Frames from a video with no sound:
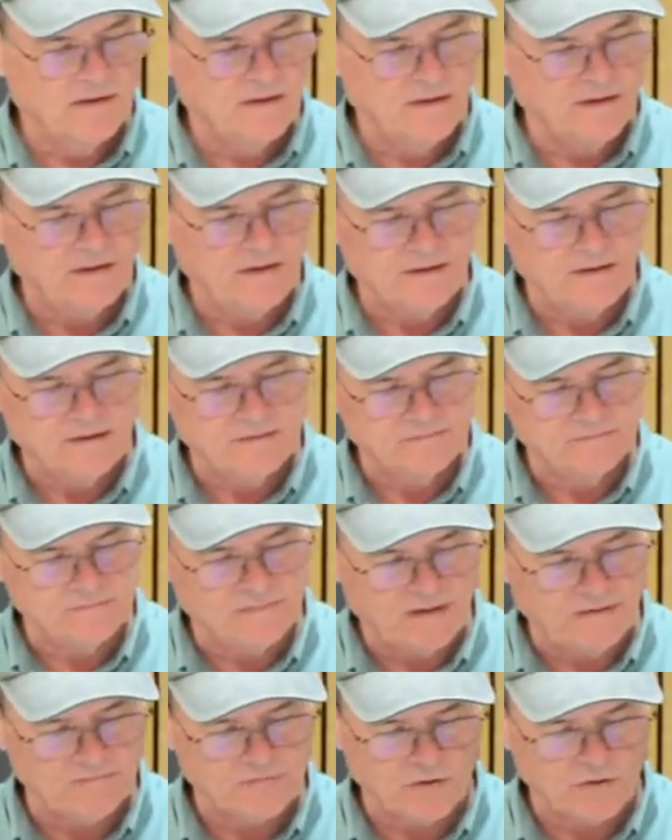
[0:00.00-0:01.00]
Uh,
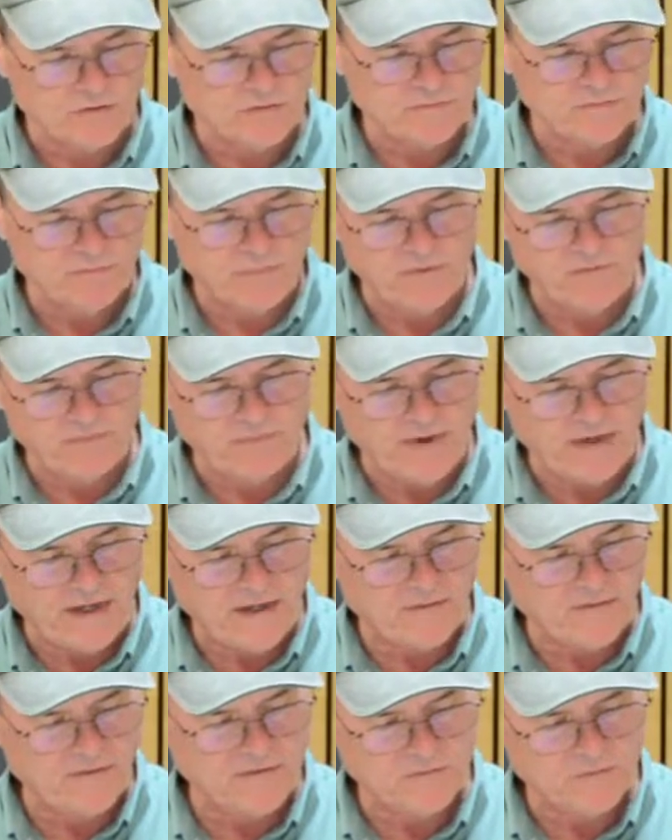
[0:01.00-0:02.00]
I've charged both
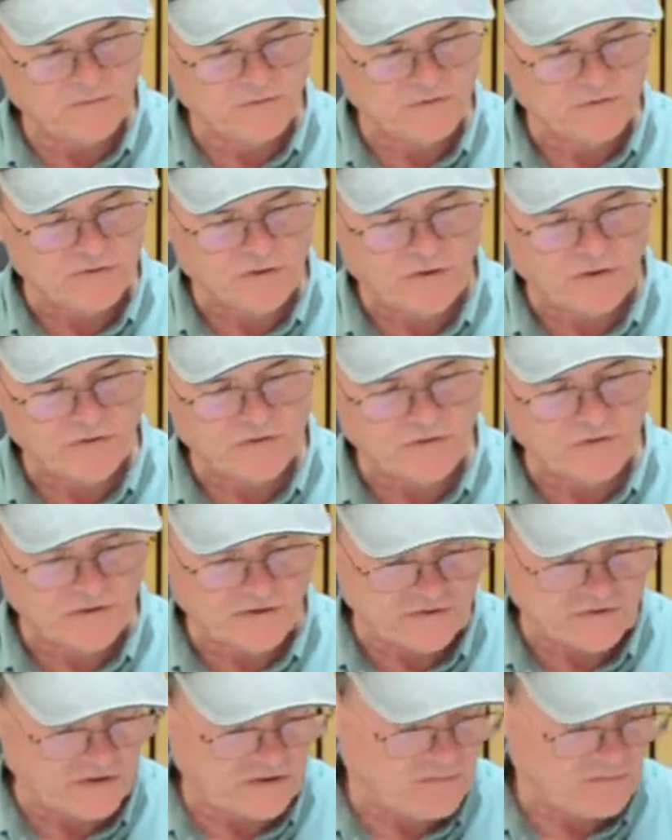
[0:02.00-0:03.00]
batteries with a charger
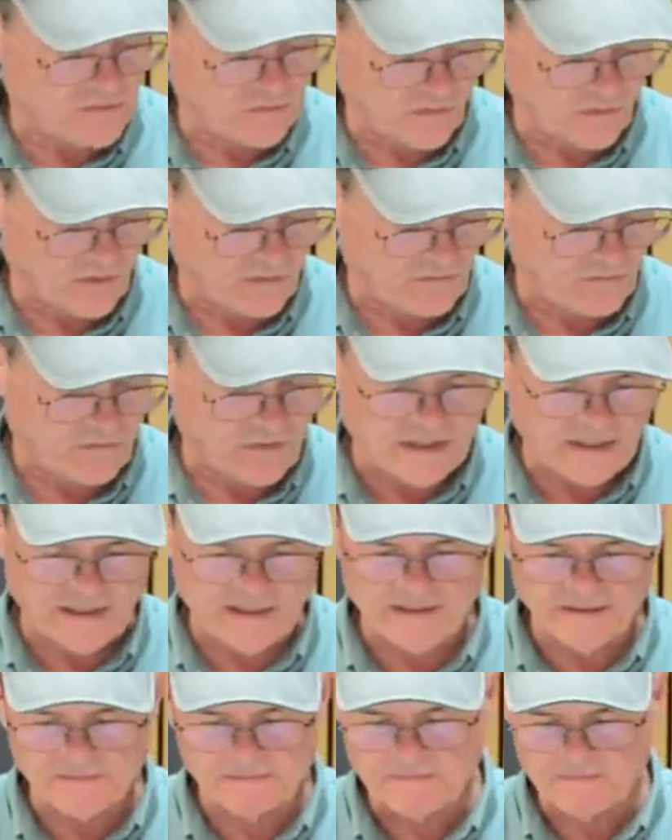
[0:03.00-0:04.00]
that seems to work
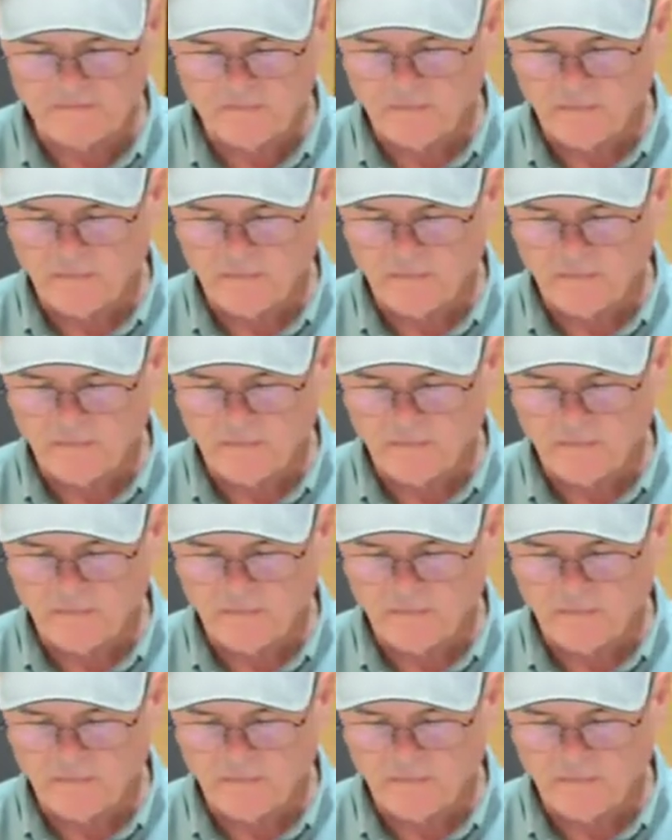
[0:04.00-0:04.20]
fine.